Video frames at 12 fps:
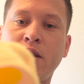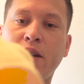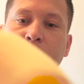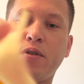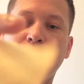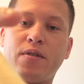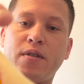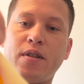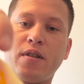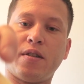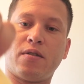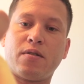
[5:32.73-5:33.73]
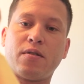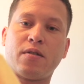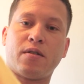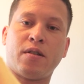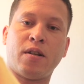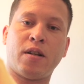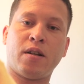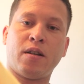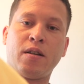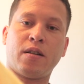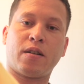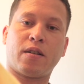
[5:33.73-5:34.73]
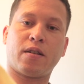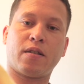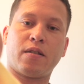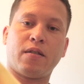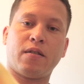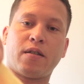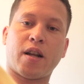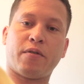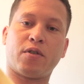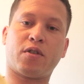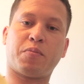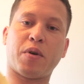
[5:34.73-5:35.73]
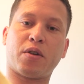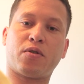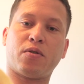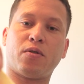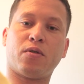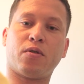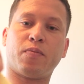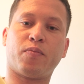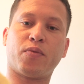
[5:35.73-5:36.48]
If you can see, these are kind of a special